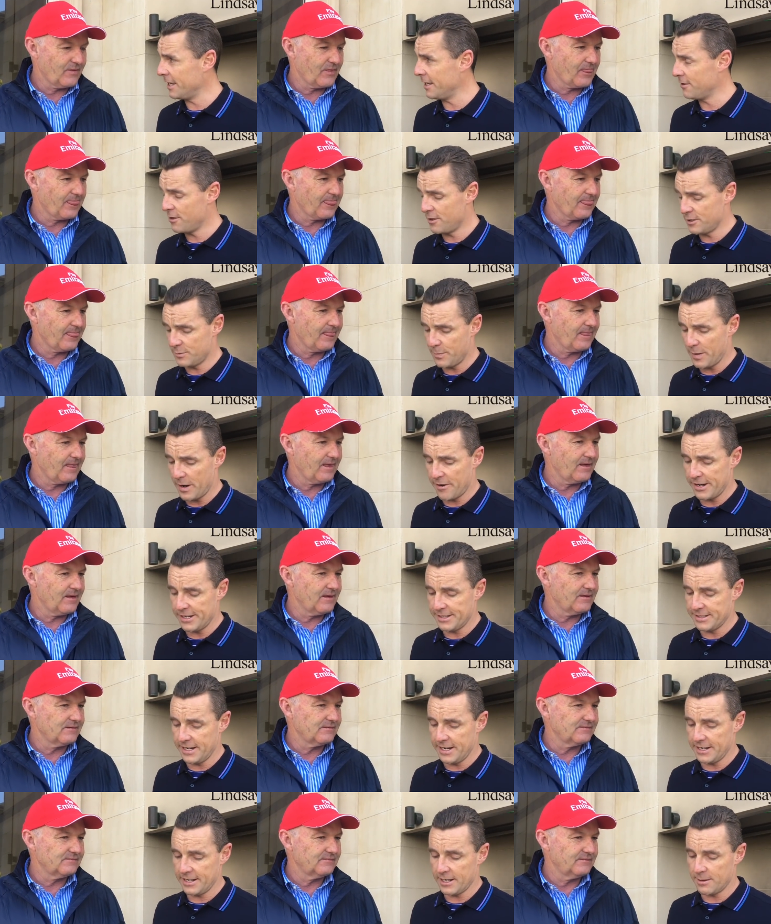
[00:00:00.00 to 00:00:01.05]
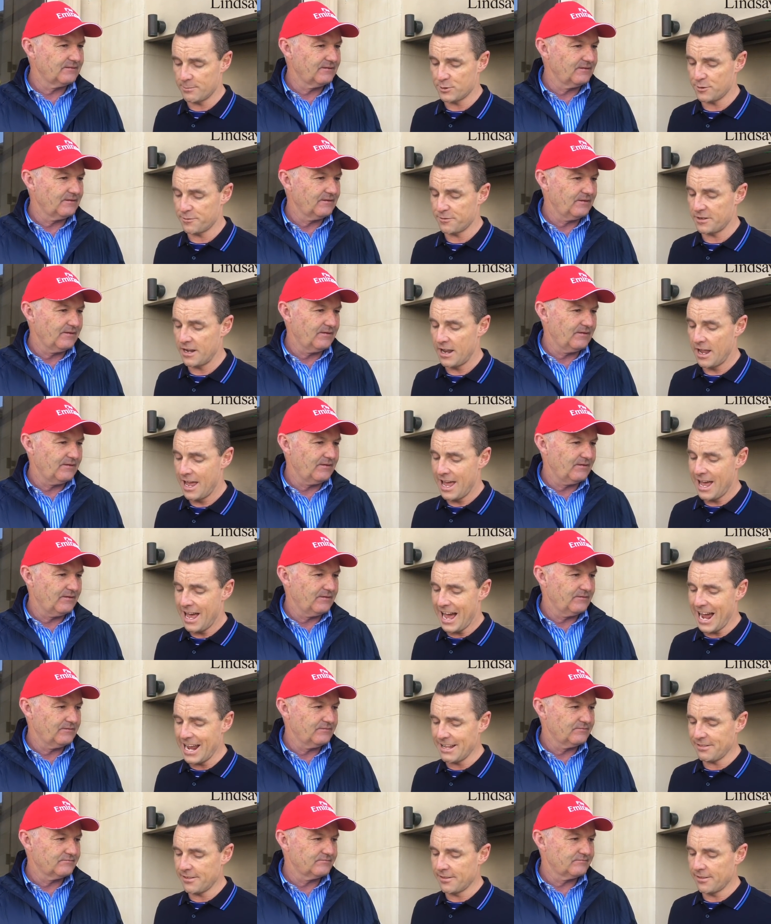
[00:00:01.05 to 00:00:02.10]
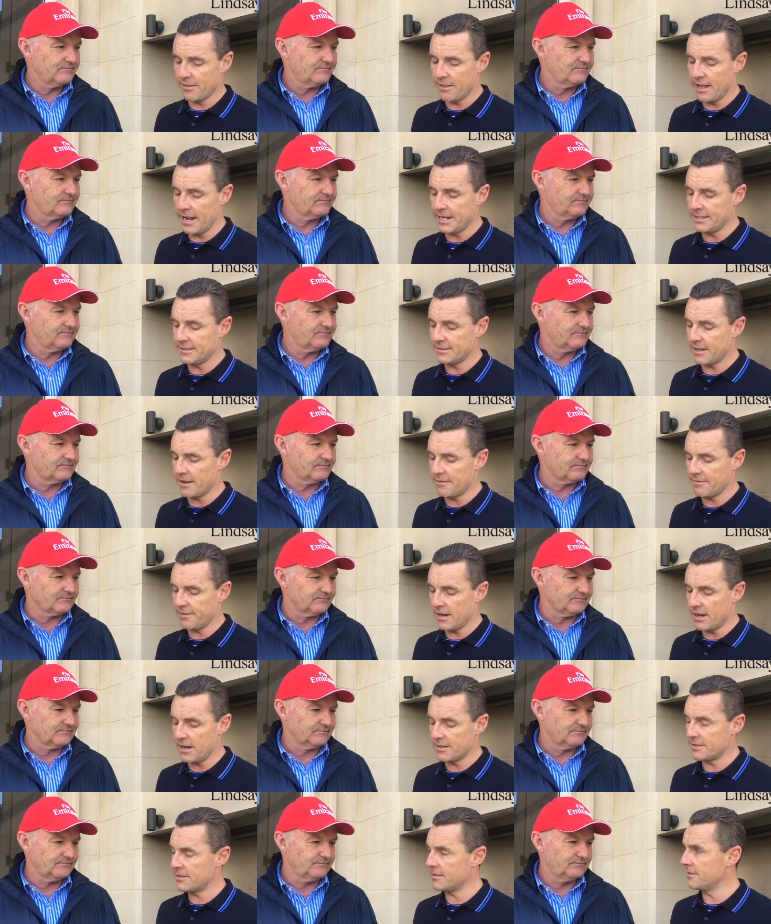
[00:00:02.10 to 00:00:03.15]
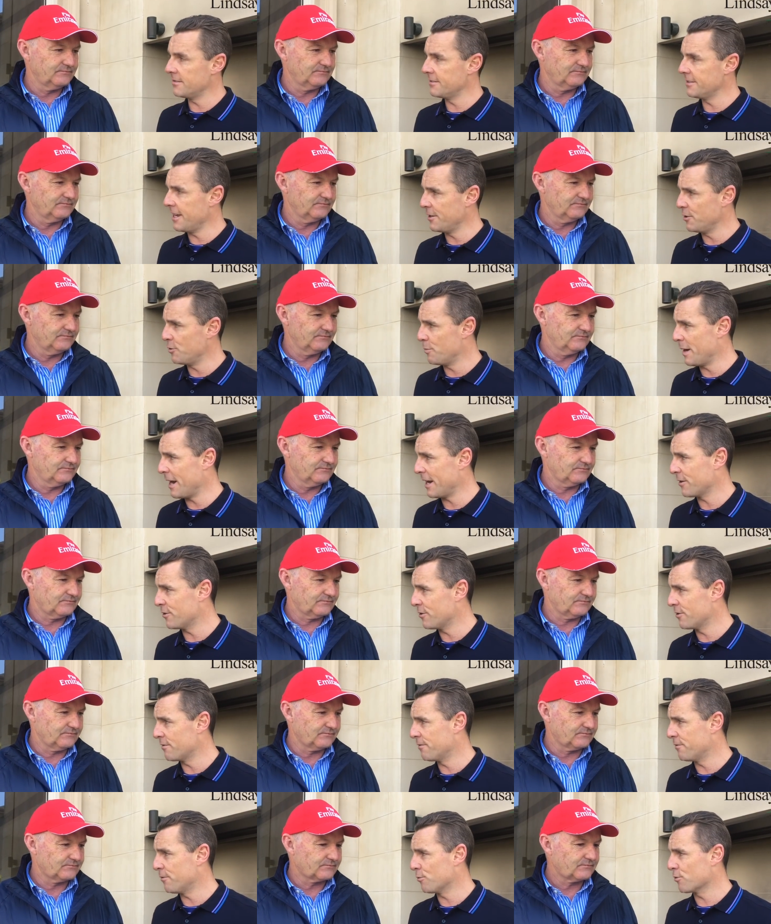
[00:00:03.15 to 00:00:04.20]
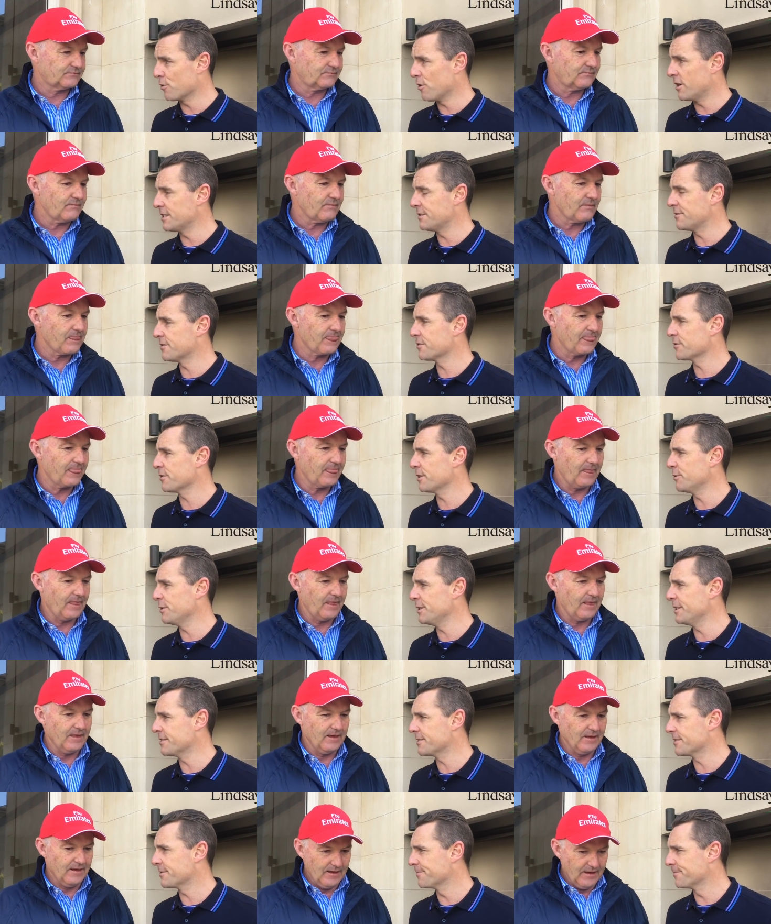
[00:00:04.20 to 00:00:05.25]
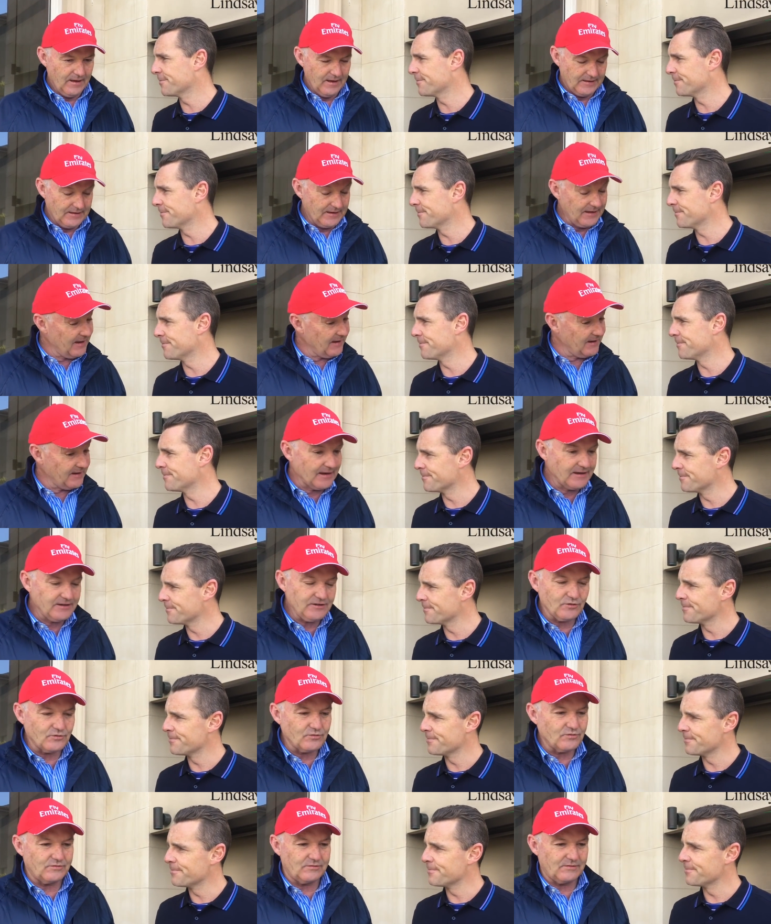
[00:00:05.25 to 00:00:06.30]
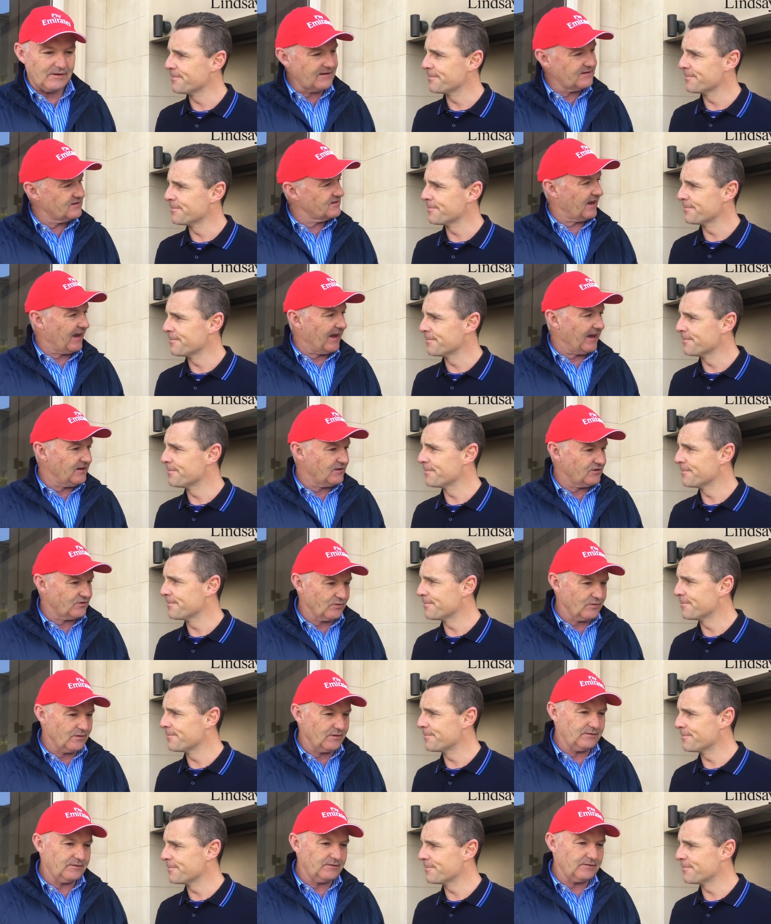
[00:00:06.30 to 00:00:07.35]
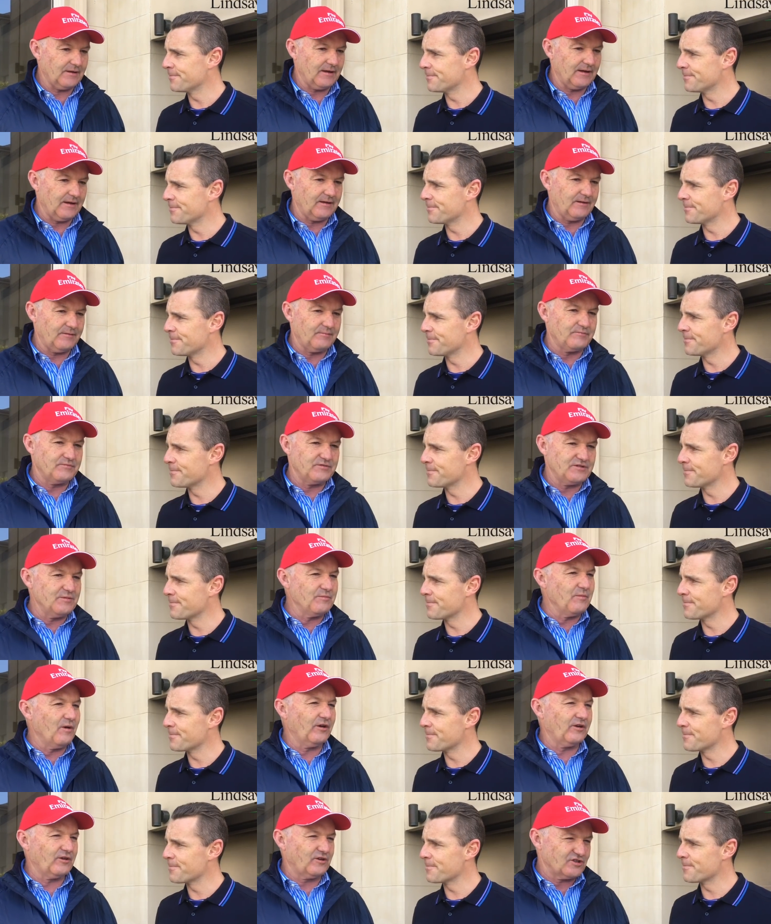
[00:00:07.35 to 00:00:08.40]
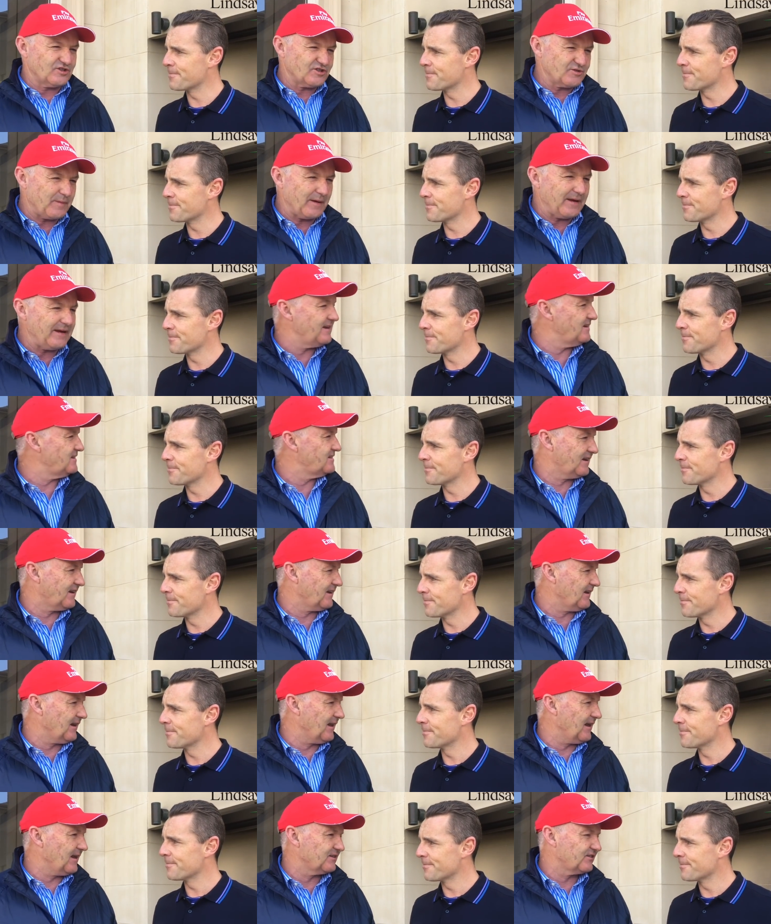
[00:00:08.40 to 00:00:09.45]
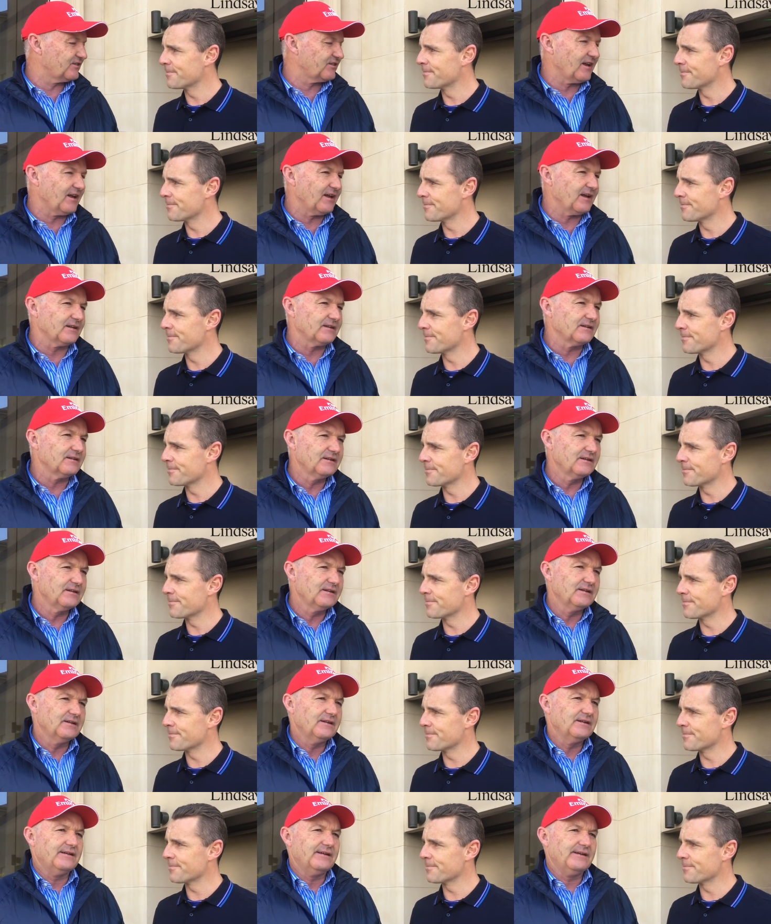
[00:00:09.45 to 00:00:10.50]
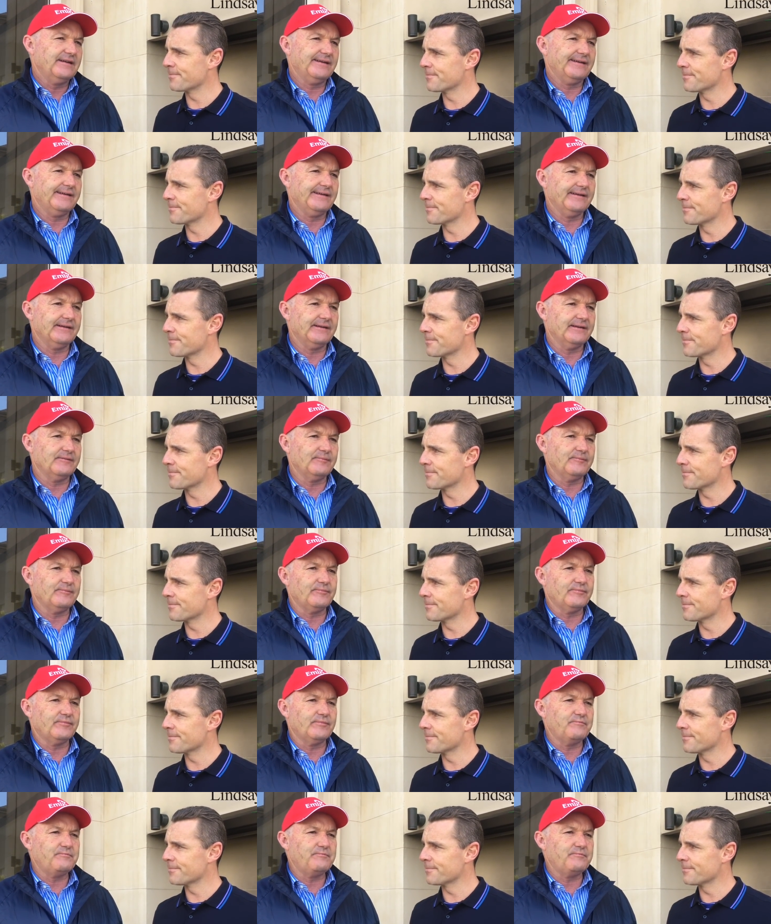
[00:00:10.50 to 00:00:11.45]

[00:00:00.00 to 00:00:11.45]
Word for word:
Speaker 1: kilos, barrier 10, comes off an eighth in the ladies' day vars. Yendall back on, four rides for three wins.
Speaker 2: Yeah, Yendall has the keys to it. Um, she might have got a speeding ticket last start. Um,